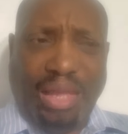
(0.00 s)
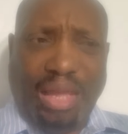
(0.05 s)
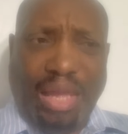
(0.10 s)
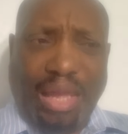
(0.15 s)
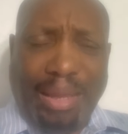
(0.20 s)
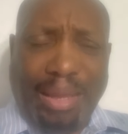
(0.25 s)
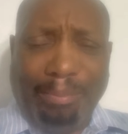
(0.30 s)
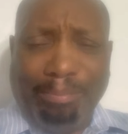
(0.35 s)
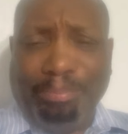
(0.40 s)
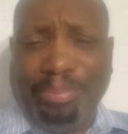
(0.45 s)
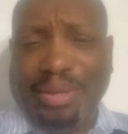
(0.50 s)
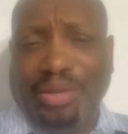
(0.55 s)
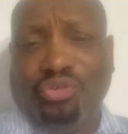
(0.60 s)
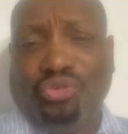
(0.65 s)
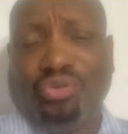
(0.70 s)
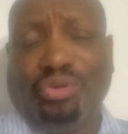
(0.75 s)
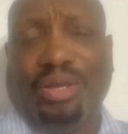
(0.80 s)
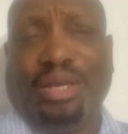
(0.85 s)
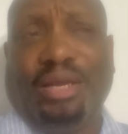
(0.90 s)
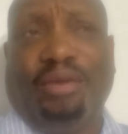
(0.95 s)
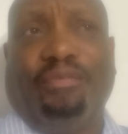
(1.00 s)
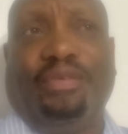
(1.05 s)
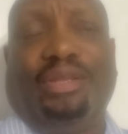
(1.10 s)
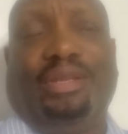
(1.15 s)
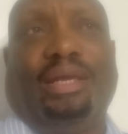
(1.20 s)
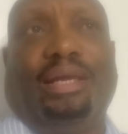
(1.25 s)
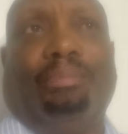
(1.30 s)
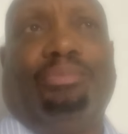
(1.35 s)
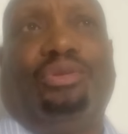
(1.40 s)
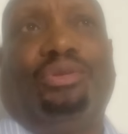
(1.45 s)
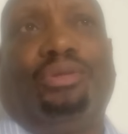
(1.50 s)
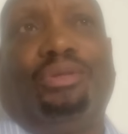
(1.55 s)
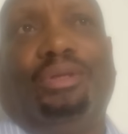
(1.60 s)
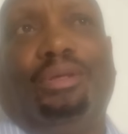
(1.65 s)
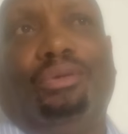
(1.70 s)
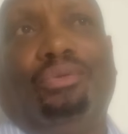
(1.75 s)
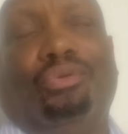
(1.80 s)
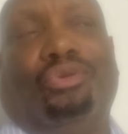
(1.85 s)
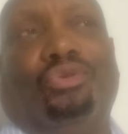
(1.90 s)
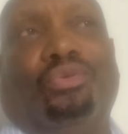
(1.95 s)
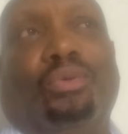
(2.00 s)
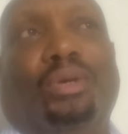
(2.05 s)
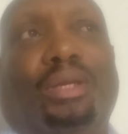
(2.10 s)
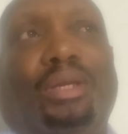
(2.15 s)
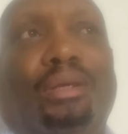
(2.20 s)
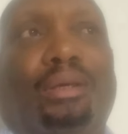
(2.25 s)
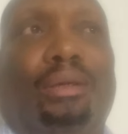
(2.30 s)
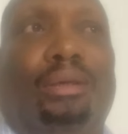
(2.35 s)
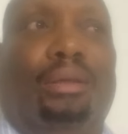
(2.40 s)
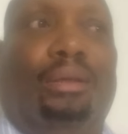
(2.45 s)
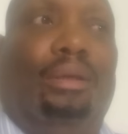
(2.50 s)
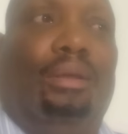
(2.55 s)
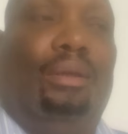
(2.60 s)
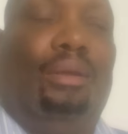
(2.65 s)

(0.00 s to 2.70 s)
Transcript: And based on everything I'm seeing on Twitter,